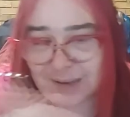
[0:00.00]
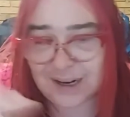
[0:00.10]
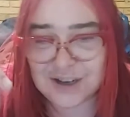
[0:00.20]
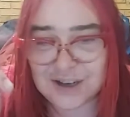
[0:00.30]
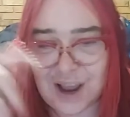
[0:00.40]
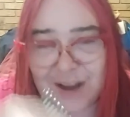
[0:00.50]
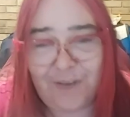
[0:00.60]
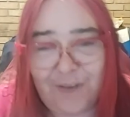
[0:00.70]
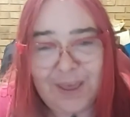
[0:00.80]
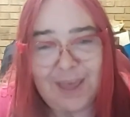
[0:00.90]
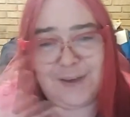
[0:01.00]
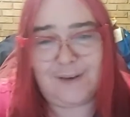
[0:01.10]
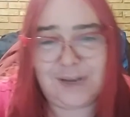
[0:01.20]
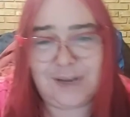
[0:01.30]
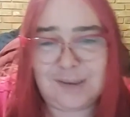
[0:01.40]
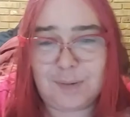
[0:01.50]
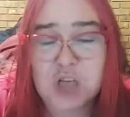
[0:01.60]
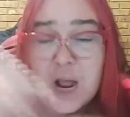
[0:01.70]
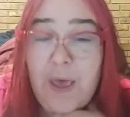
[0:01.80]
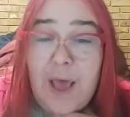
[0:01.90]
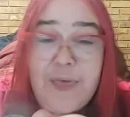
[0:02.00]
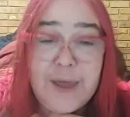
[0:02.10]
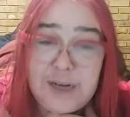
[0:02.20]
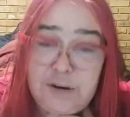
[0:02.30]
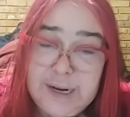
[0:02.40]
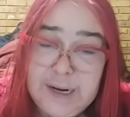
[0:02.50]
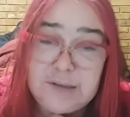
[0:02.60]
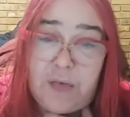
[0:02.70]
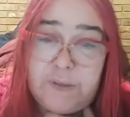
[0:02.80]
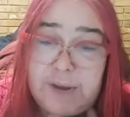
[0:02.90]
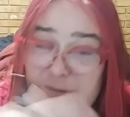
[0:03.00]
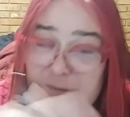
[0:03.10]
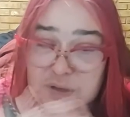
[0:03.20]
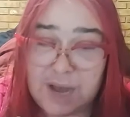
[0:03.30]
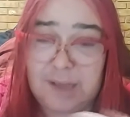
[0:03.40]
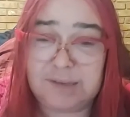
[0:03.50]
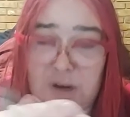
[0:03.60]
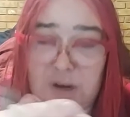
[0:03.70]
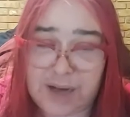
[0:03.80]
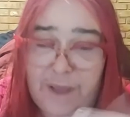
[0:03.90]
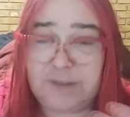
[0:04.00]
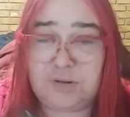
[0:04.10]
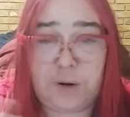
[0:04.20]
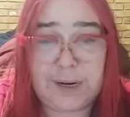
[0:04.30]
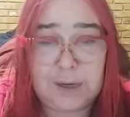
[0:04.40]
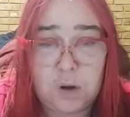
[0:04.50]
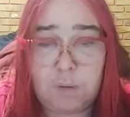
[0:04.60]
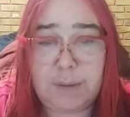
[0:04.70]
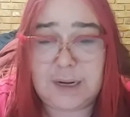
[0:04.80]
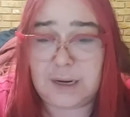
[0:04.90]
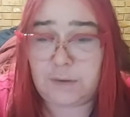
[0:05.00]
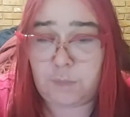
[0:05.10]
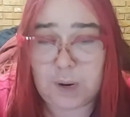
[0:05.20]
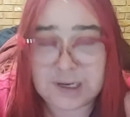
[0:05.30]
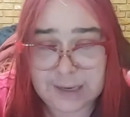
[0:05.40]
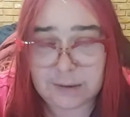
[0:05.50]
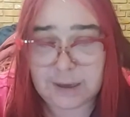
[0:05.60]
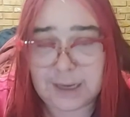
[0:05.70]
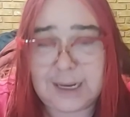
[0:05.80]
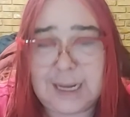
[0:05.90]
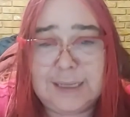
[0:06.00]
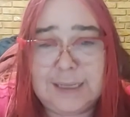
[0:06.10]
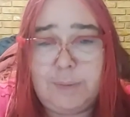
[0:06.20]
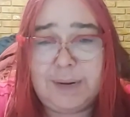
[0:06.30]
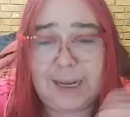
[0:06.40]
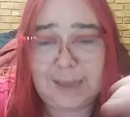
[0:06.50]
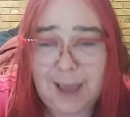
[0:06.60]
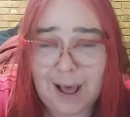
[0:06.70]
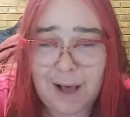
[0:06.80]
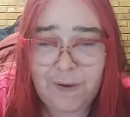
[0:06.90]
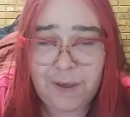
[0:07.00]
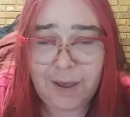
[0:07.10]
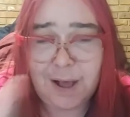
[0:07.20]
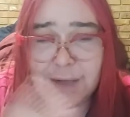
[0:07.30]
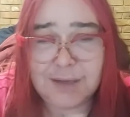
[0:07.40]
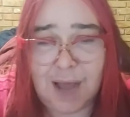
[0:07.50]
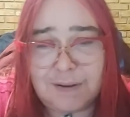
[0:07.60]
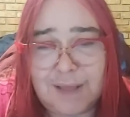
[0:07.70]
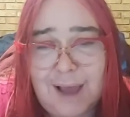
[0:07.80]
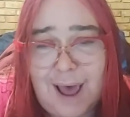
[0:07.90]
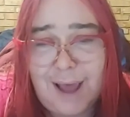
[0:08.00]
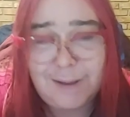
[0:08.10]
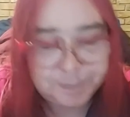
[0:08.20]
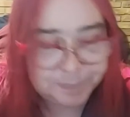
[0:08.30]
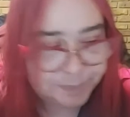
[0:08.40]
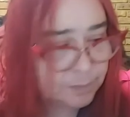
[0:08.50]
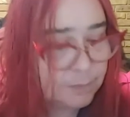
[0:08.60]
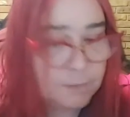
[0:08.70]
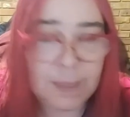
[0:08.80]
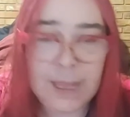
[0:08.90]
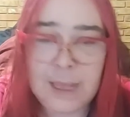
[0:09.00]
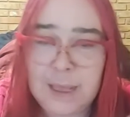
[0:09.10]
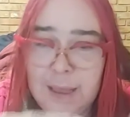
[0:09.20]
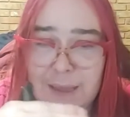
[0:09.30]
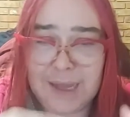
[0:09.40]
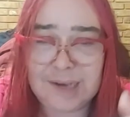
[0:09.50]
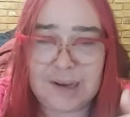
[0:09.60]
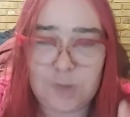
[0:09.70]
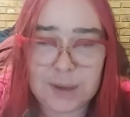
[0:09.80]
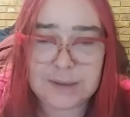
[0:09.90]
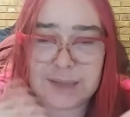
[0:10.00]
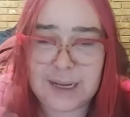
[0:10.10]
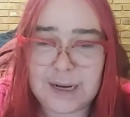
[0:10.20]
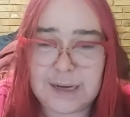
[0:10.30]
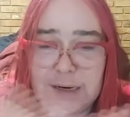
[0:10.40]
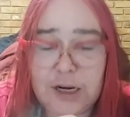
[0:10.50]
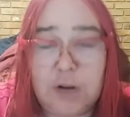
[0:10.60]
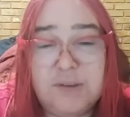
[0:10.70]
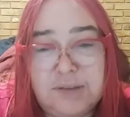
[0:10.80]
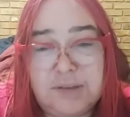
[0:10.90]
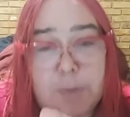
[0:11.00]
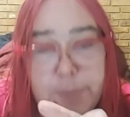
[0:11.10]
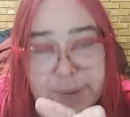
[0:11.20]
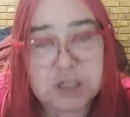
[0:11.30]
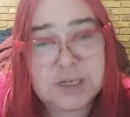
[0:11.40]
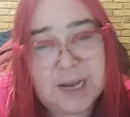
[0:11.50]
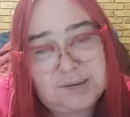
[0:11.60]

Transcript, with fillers: going to tell, you know, if you ever need someone to talk? That literally is all it is. You tell, it, start telling the story to local media and one day you'll get a hit and they'll be like, yeah, I'll talk to that guy he gets that one thing and you know so it's all about pitching that